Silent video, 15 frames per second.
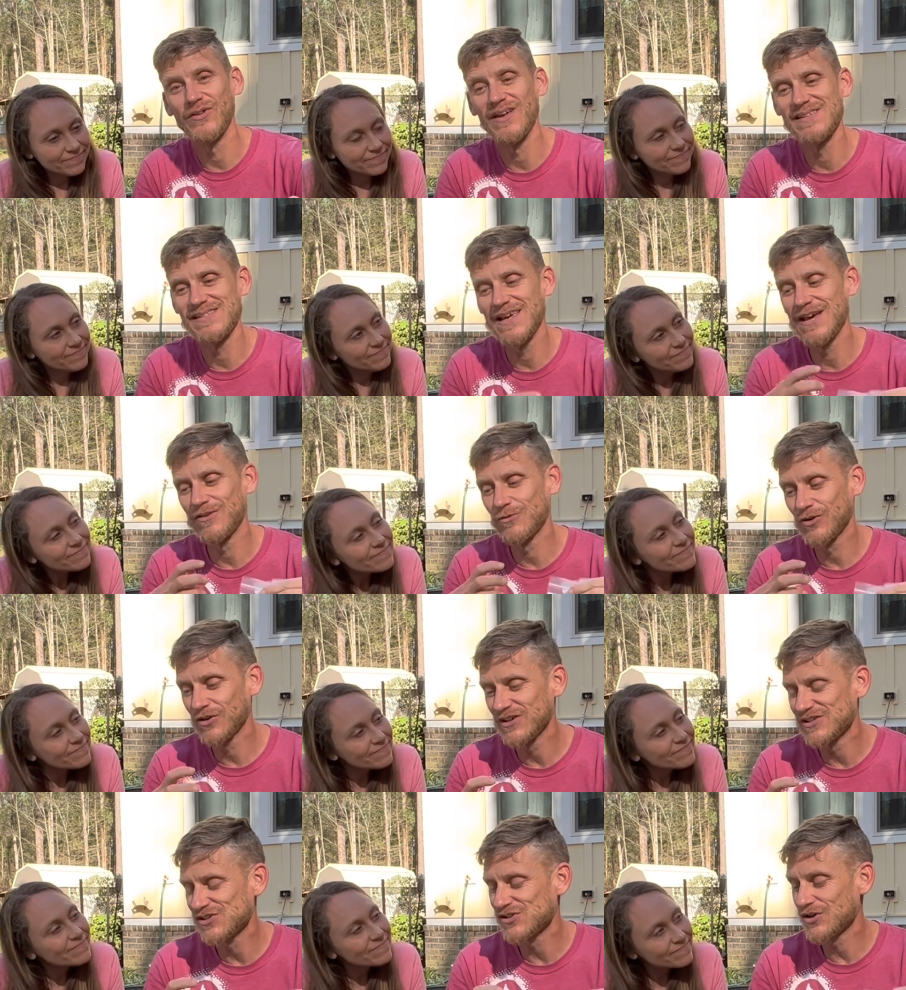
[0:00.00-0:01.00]
Speaker 1: they stay
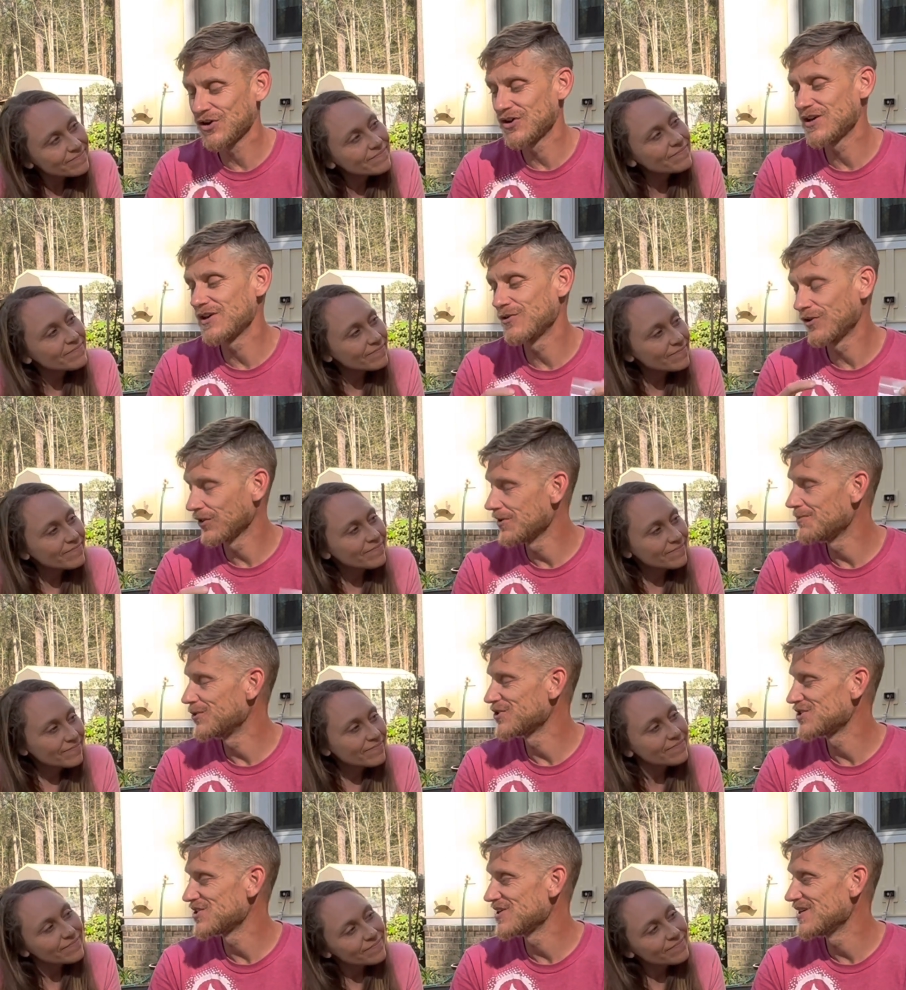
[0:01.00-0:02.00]
really sturdy, really
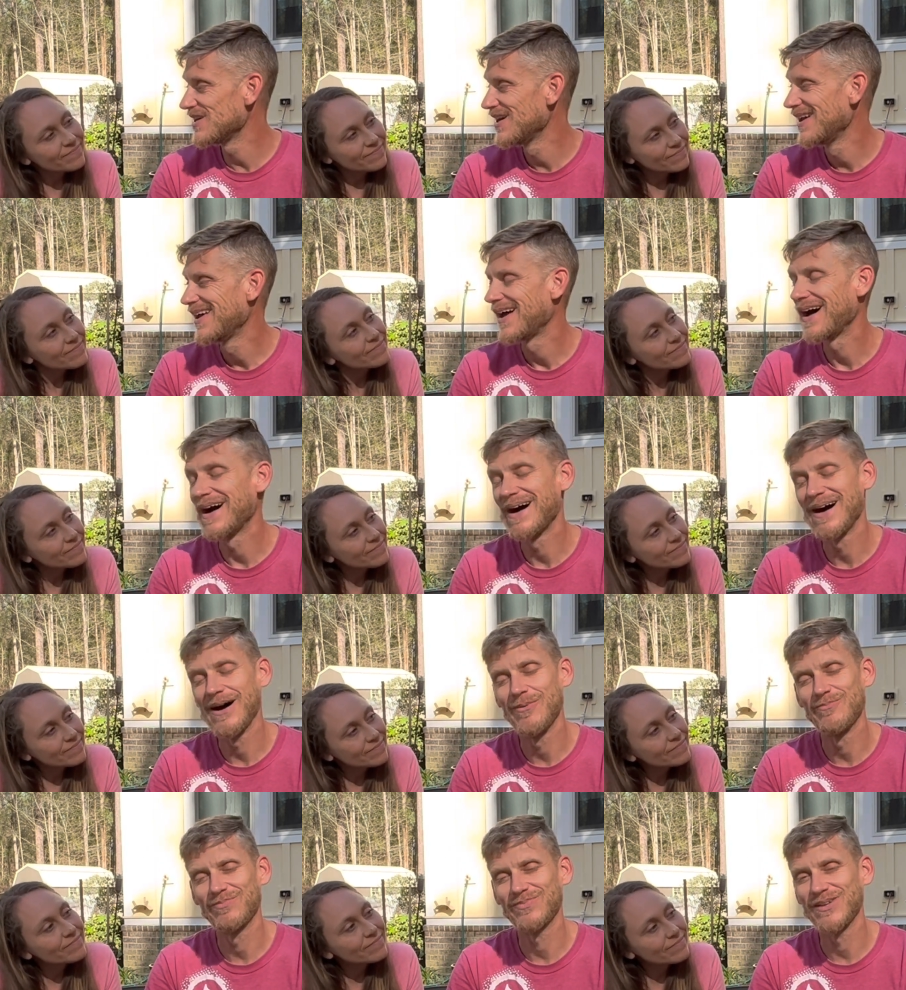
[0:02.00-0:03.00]
bushy.
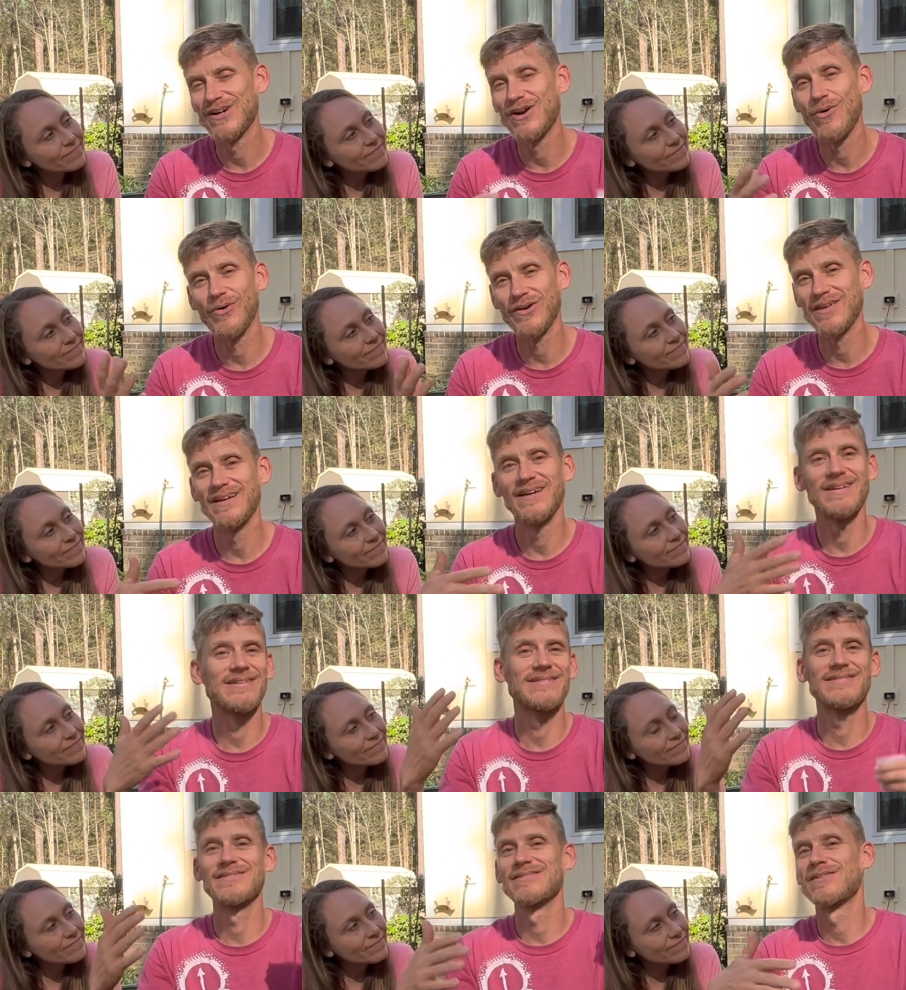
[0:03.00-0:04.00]
Um, they don't get.
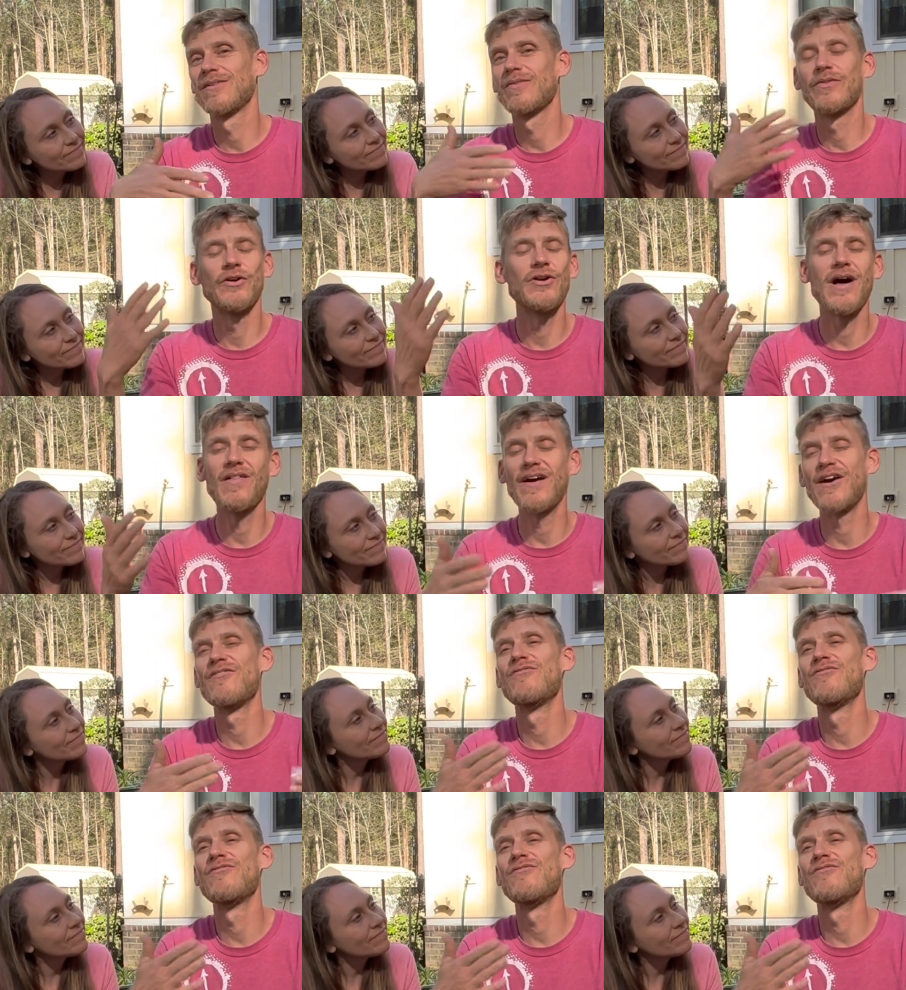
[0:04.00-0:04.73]
They're not like a